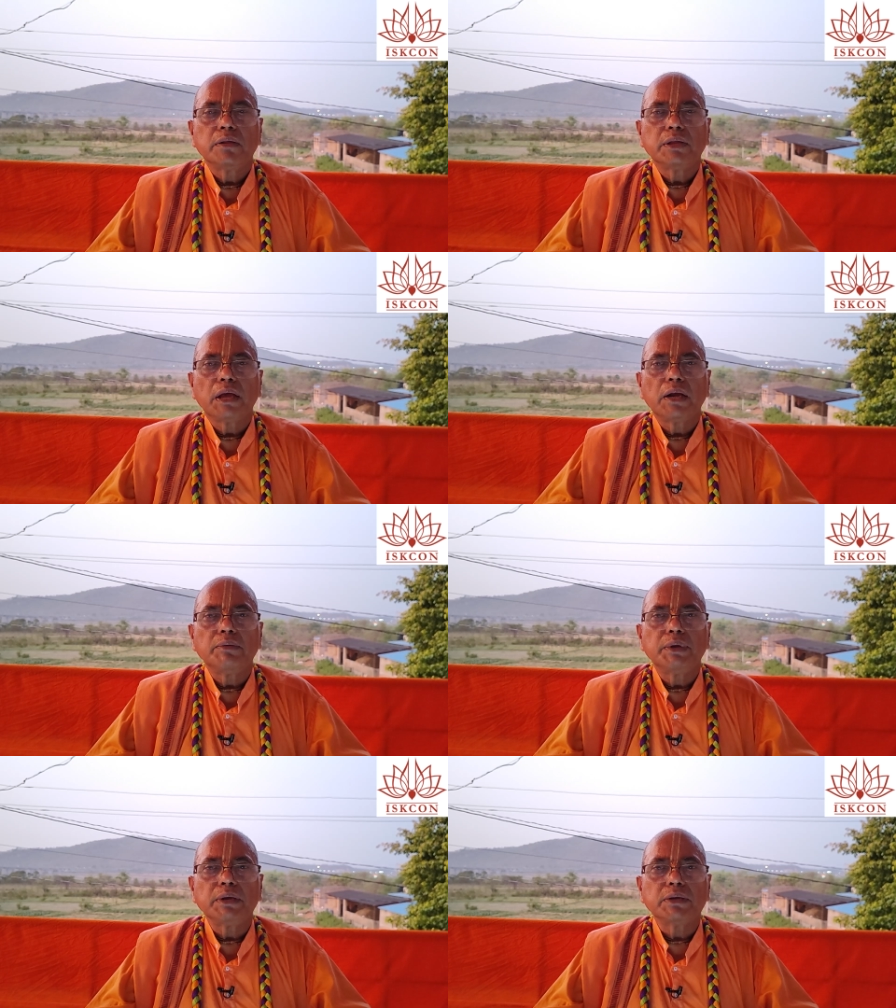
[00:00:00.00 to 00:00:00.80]
They are
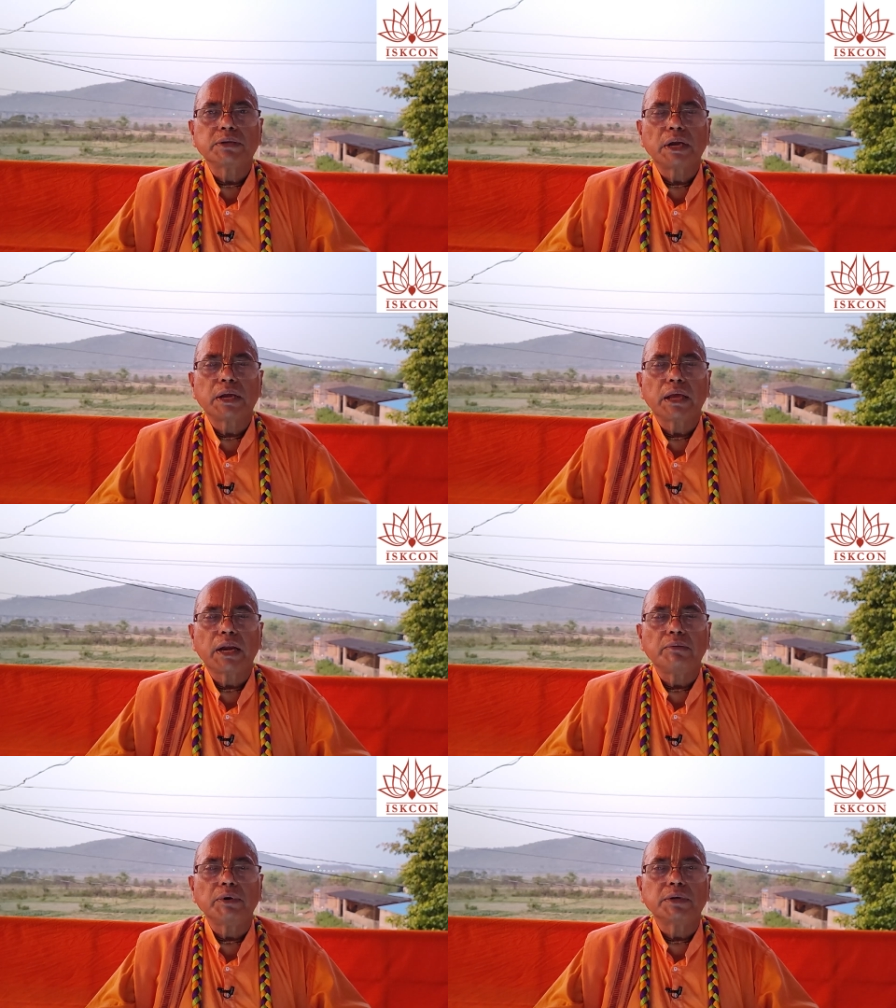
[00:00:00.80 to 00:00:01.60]
living just like
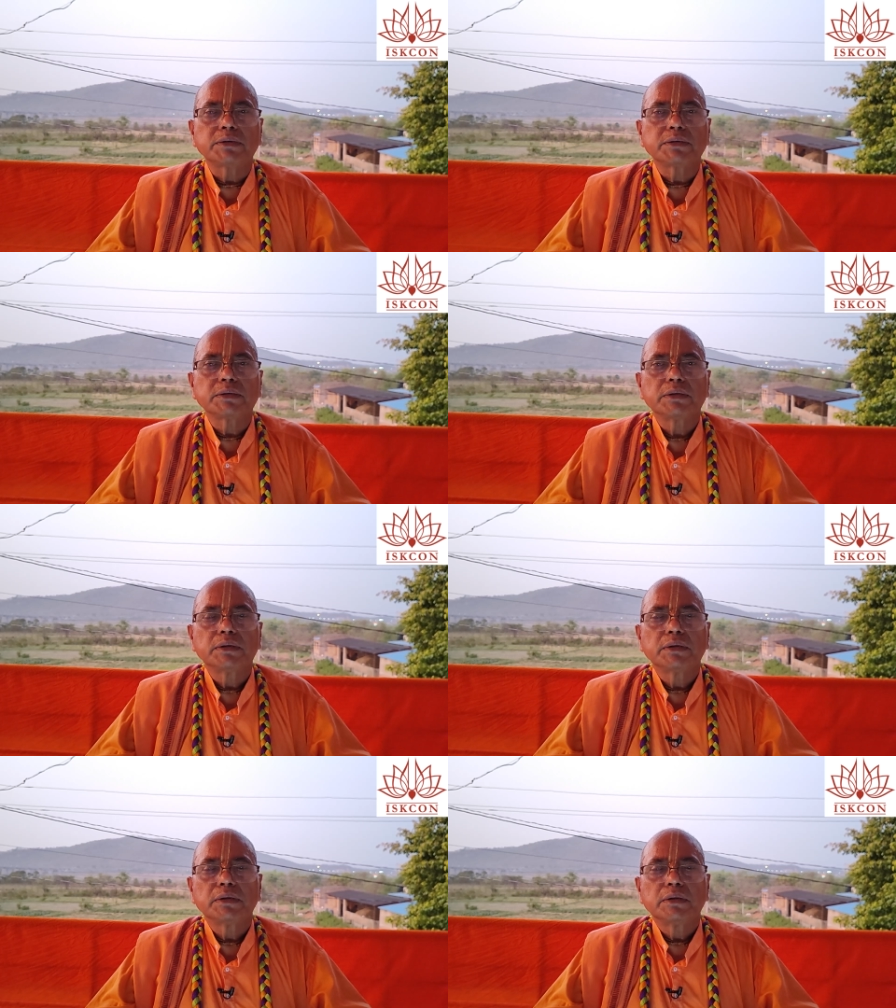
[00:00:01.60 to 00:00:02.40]
animals.
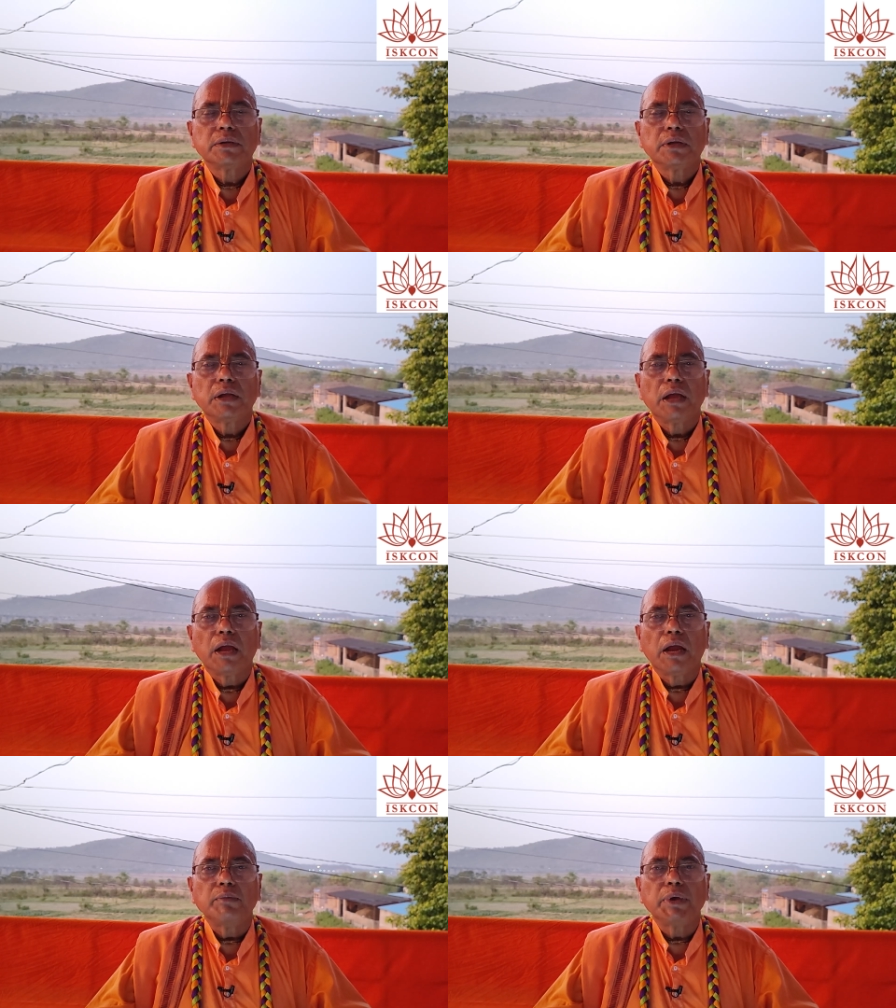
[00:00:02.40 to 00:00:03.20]

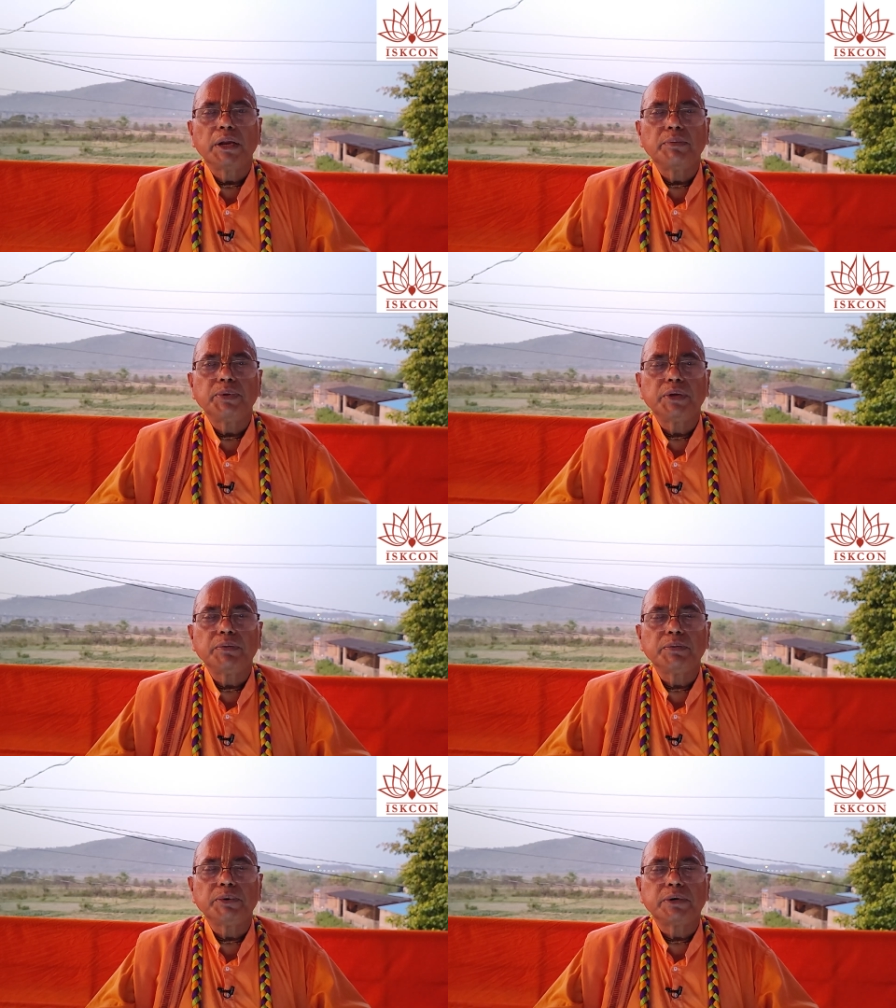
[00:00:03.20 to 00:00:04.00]
And very few
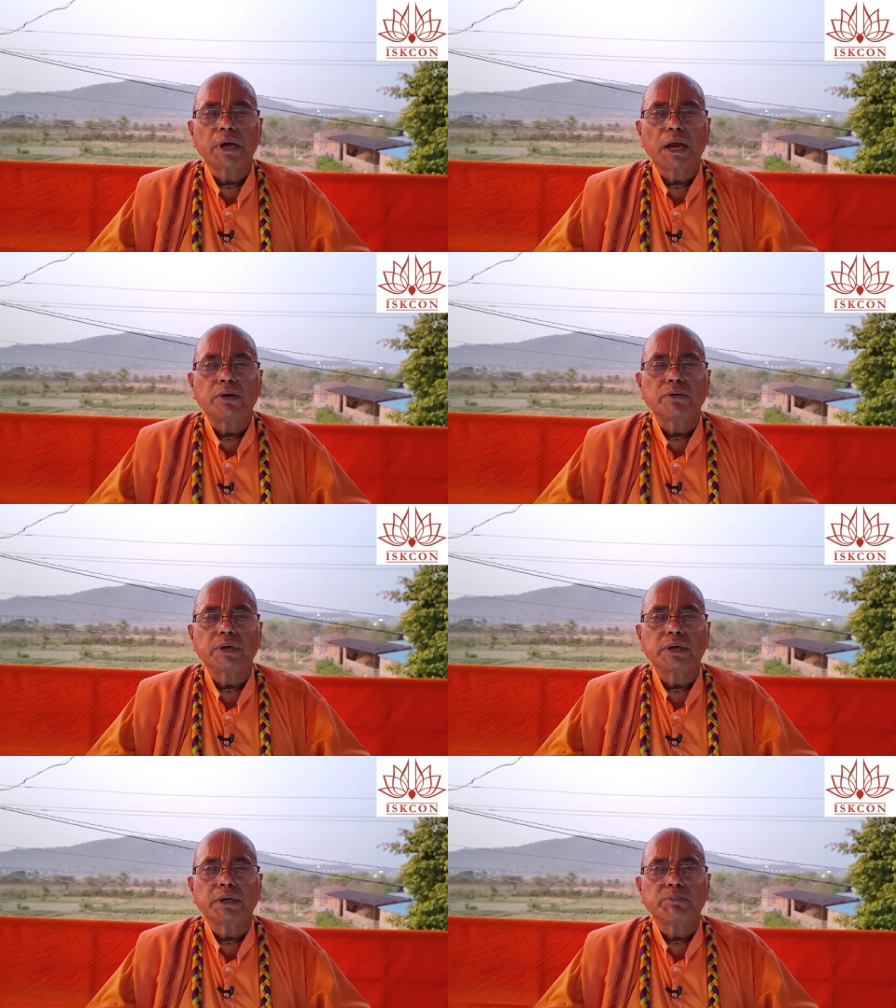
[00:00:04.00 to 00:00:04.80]
people try to
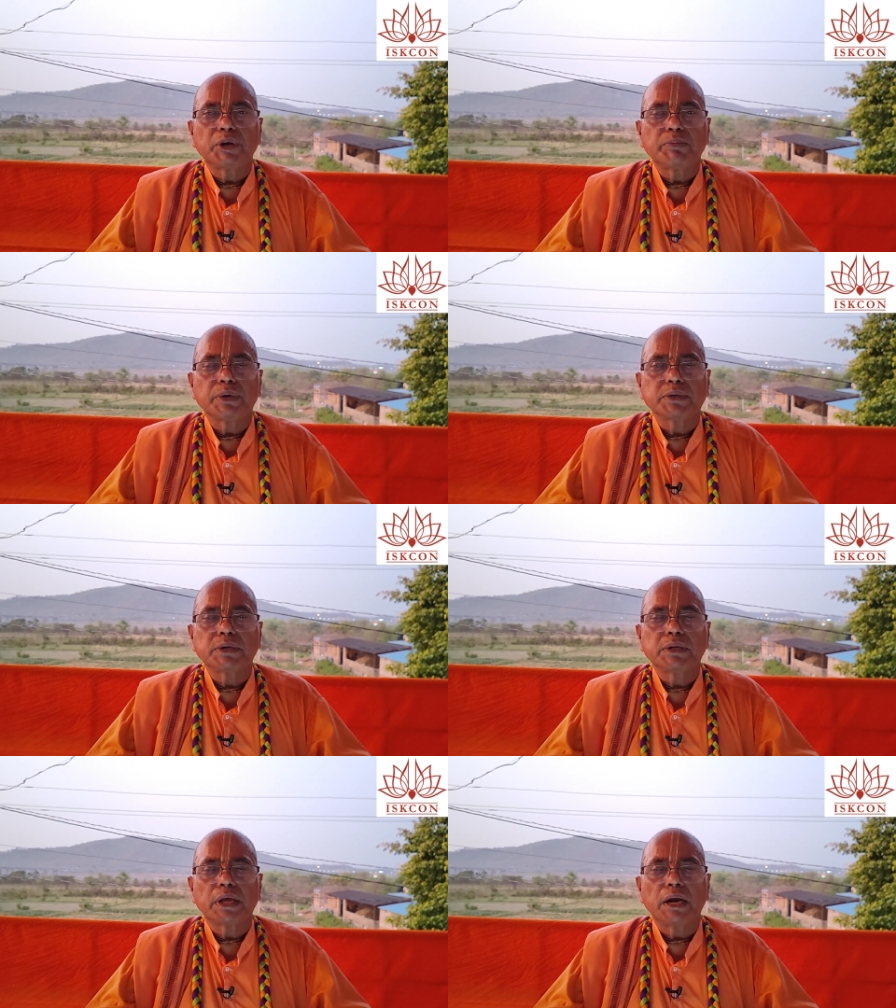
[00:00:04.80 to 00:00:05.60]
get a perfection
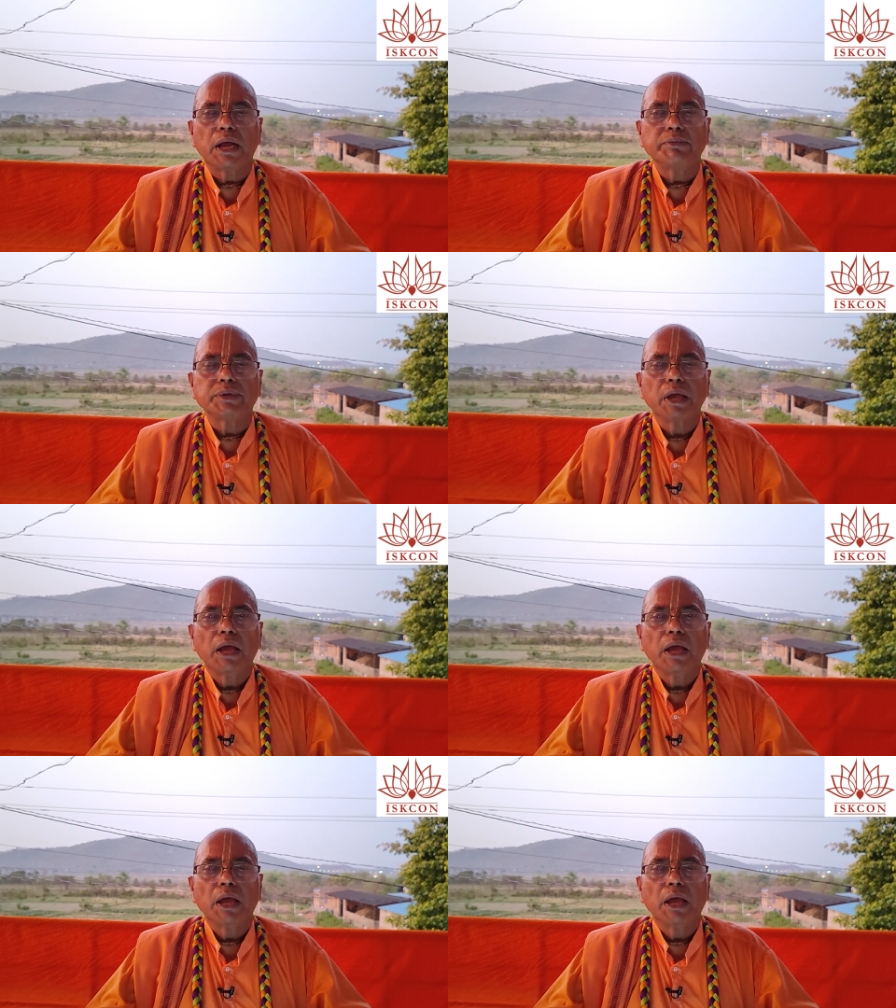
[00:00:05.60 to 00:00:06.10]
in their lives.